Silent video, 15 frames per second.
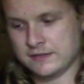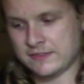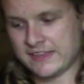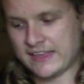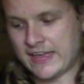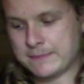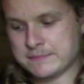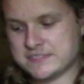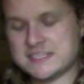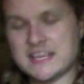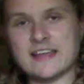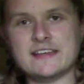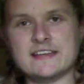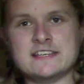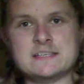They came
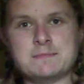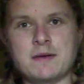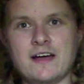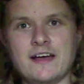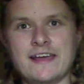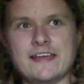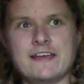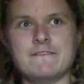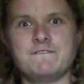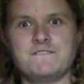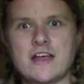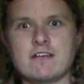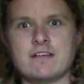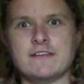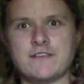second by a
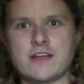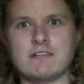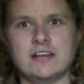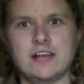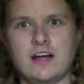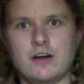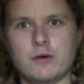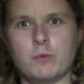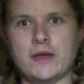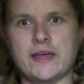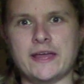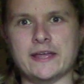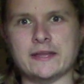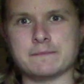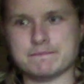very, very long
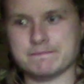way.